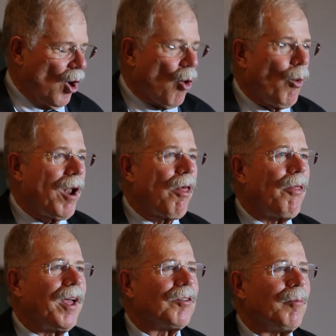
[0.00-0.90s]
One of the
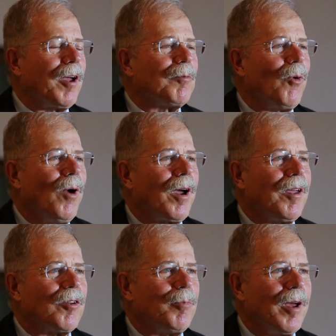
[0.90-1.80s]
things that makes Milwaukee
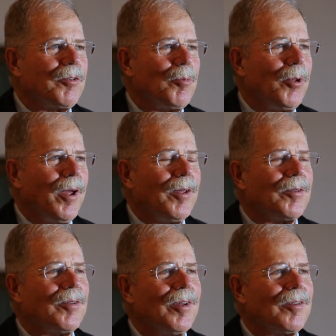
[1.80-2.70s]
a special
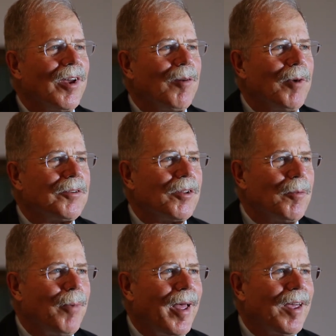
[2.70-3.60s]
place is how much of the
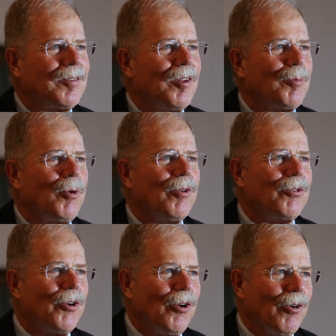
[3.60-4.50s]
past is
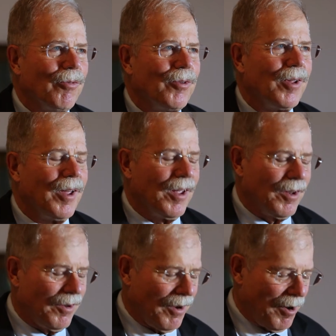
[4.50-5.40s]
preserved
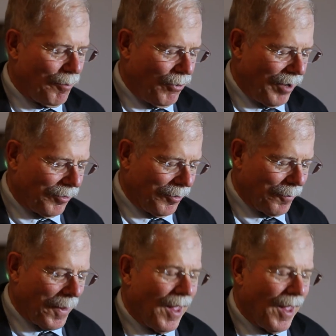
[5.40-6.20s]
in our present.